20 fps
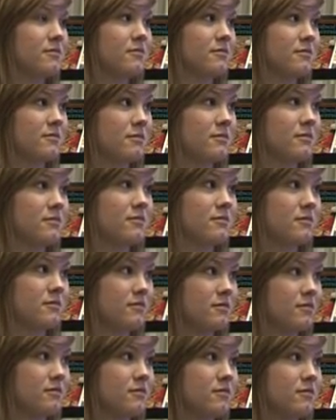
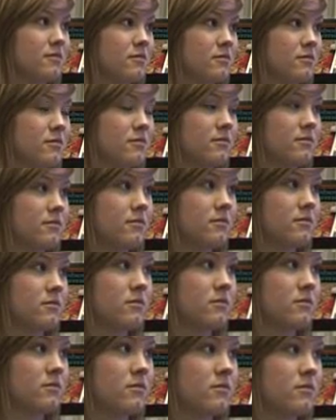
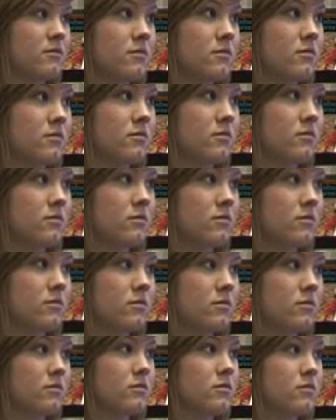
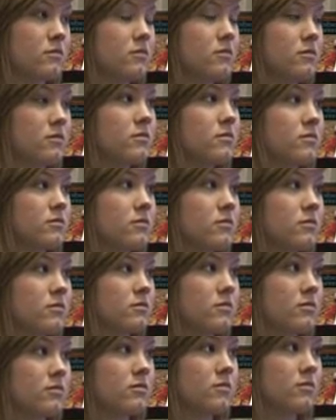
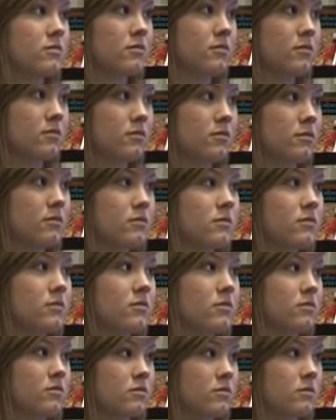
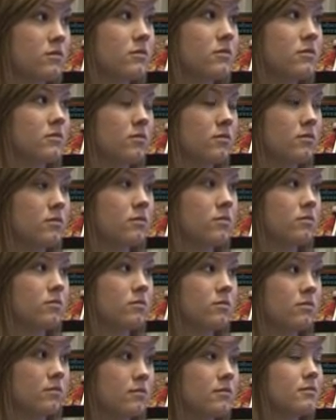
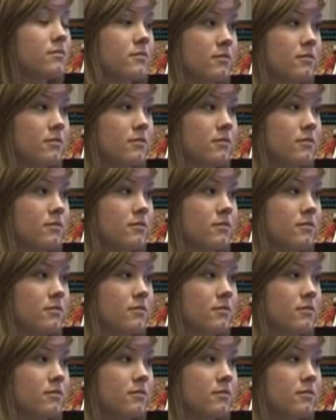(silent)